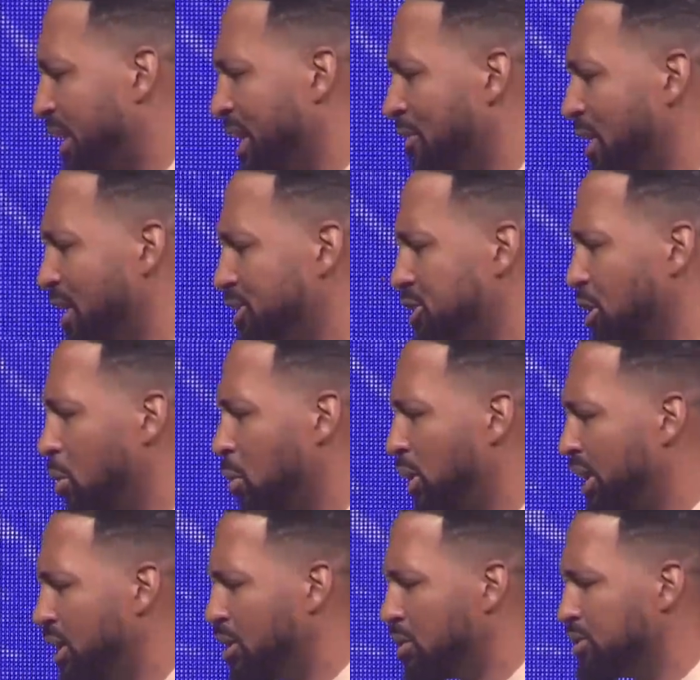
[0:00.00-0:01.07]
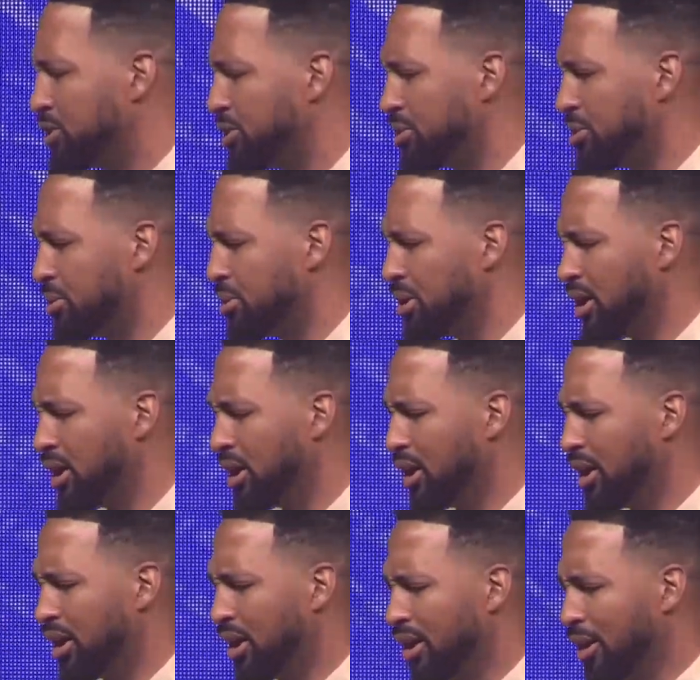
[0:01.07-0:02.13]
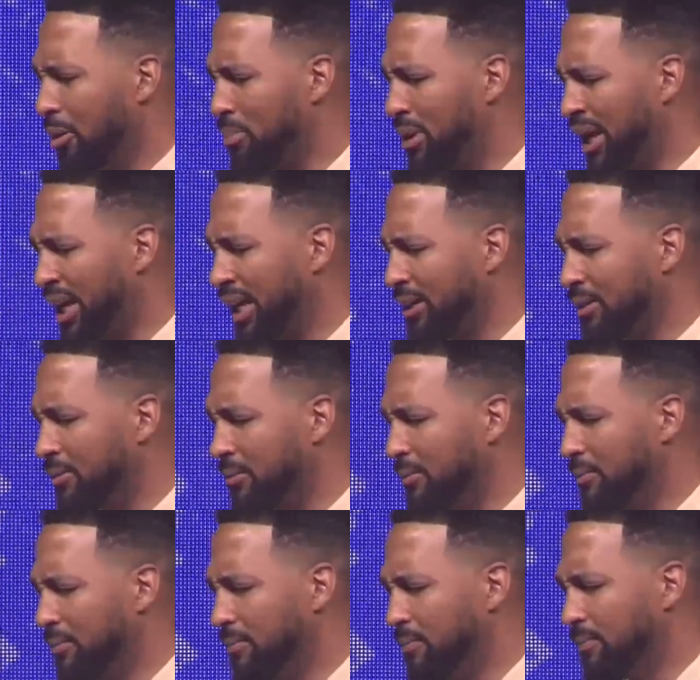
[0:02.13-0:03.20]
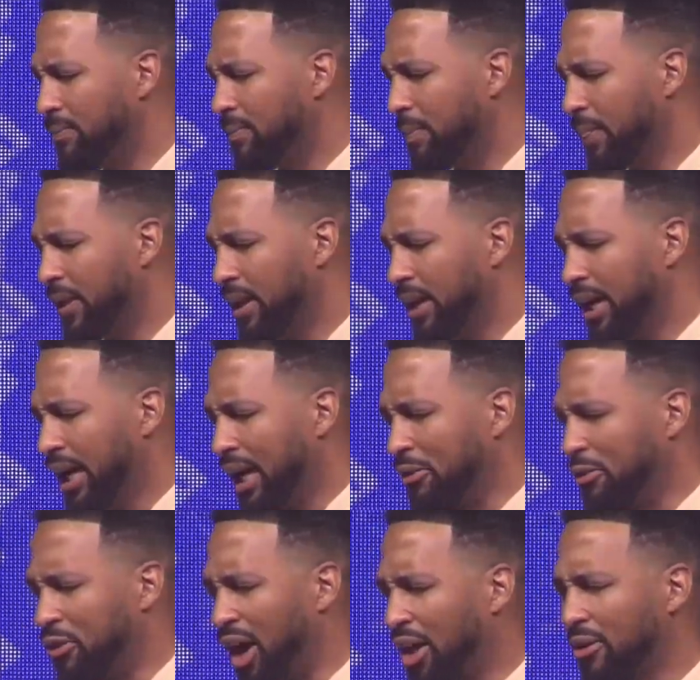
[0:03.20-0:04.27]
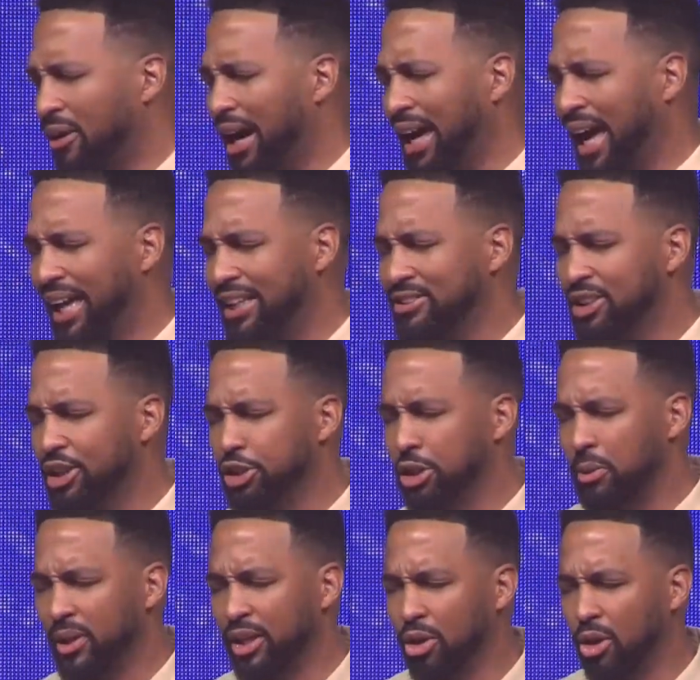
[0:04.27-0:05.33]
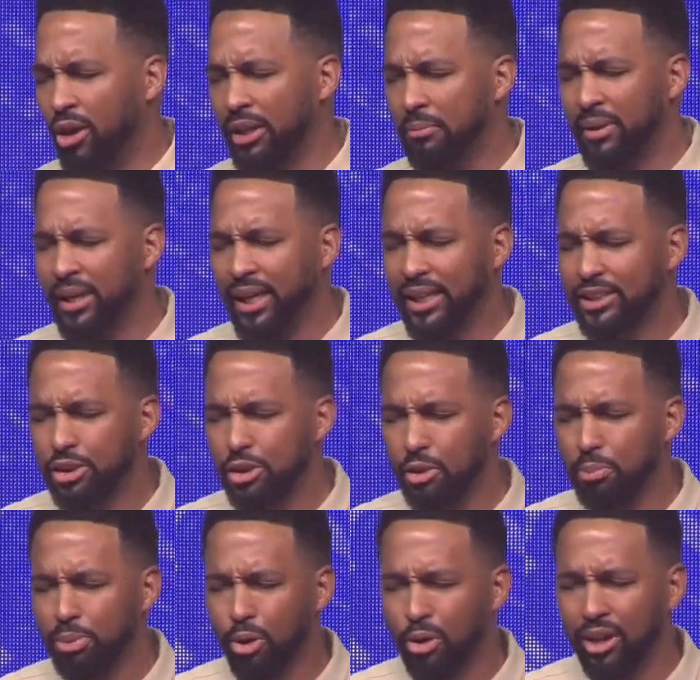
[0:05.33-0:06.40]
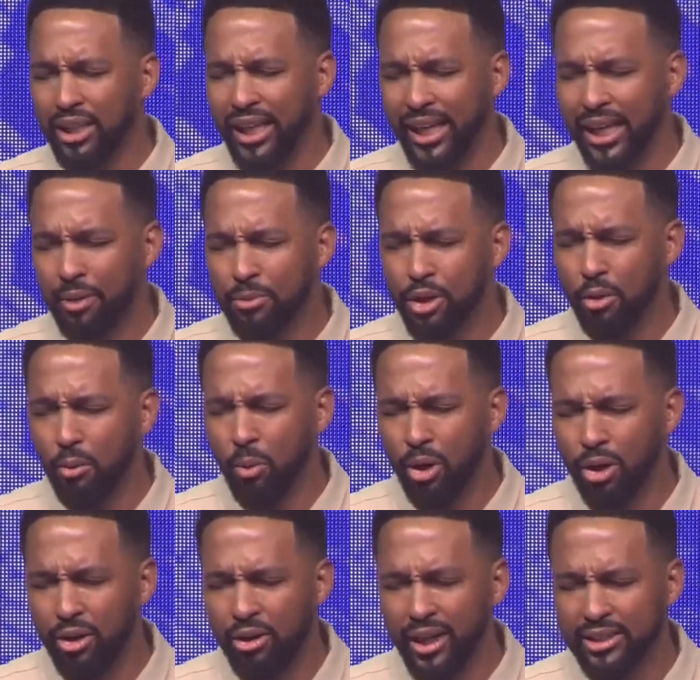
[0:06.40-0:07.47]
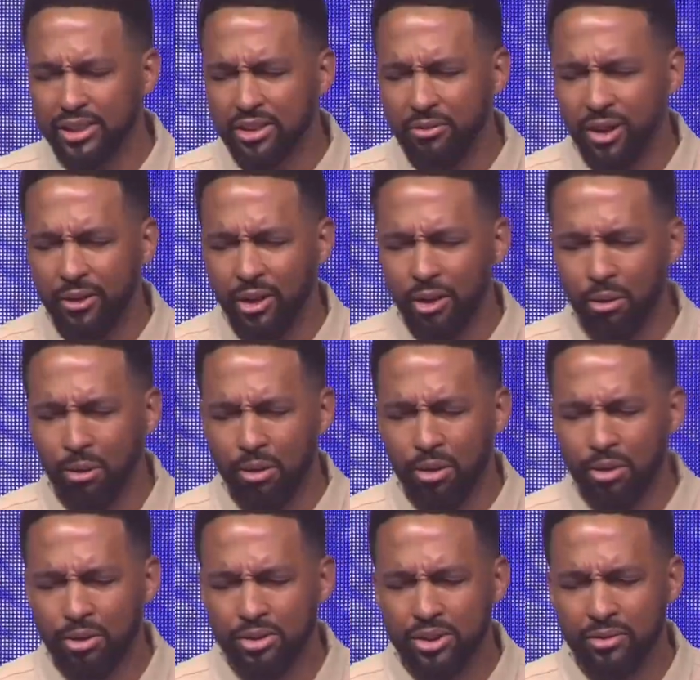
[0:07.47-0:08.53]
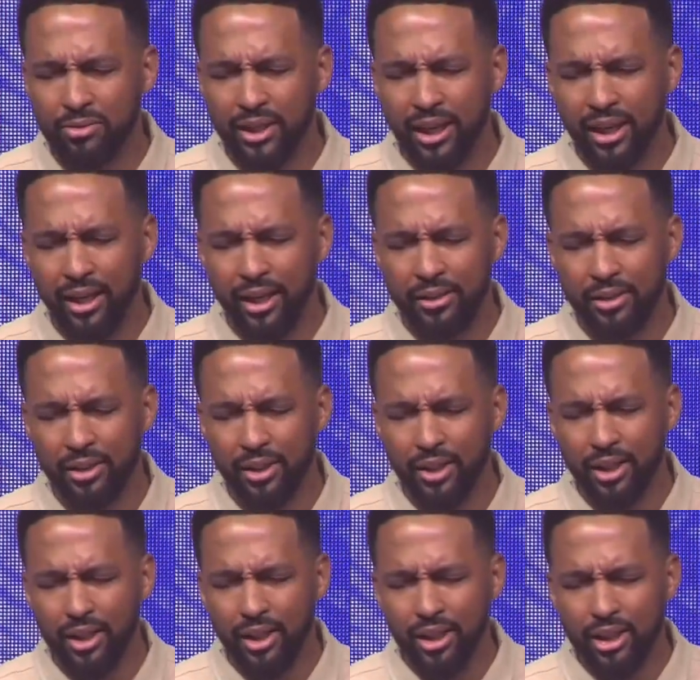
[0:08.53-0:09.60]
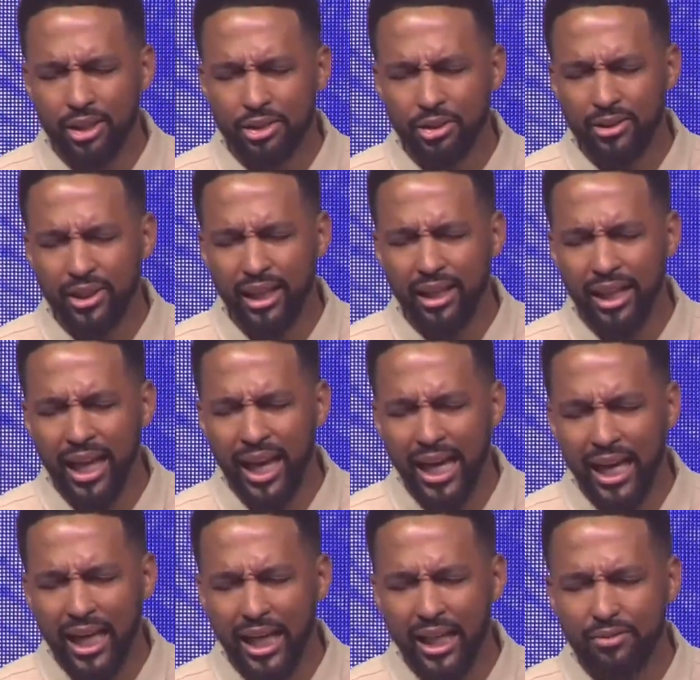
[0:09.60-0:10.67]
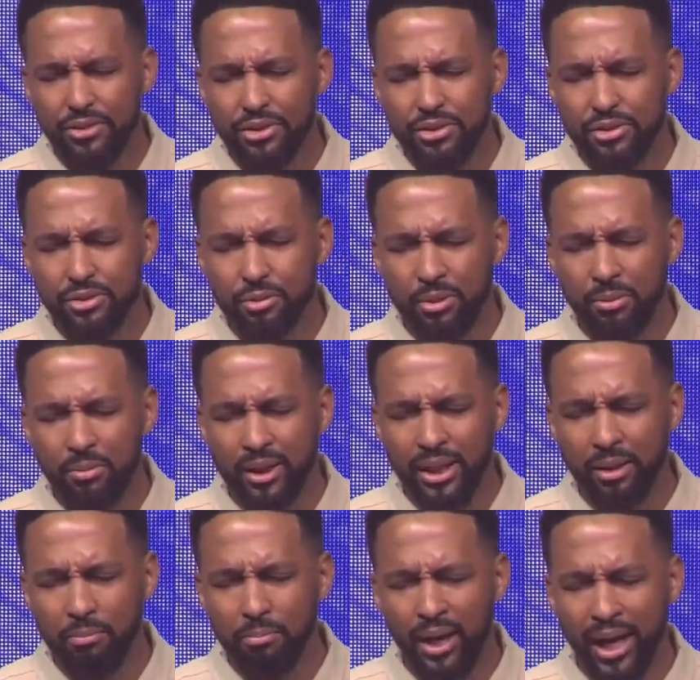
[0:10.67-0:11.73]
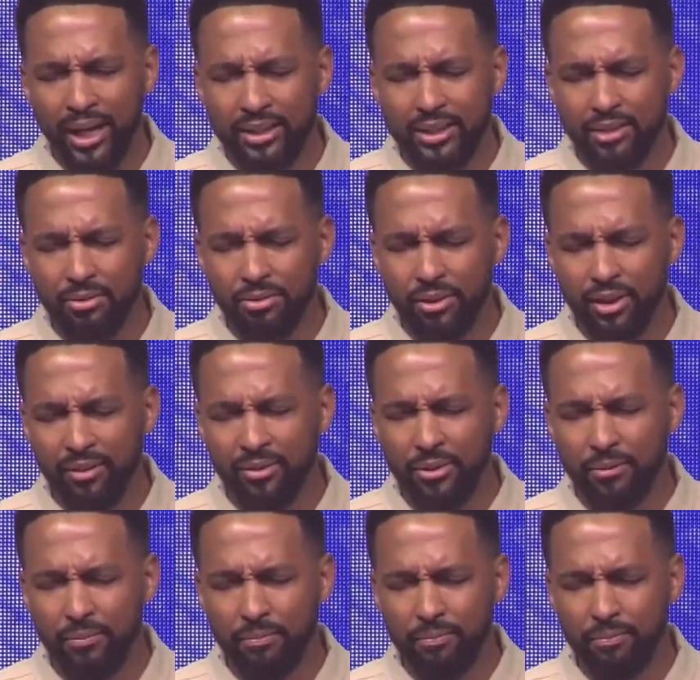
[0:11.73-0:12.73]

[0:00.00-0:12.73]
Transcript: Give us a will to obey it. And Father, I ask that you would anoint me to proclaim your word as the very oracles of God, so that lives would be impacted forever.